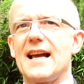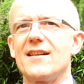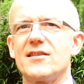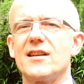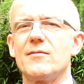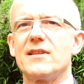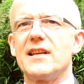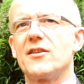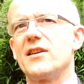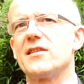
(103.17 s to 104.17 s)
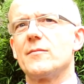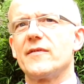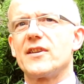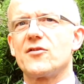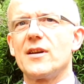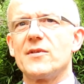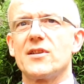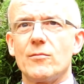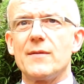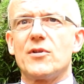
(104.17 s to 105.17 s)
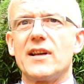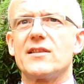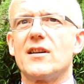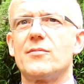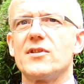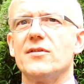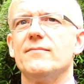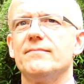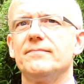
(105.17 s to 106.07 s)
how to deal with the increasing number of extremists that we're putting inside prison.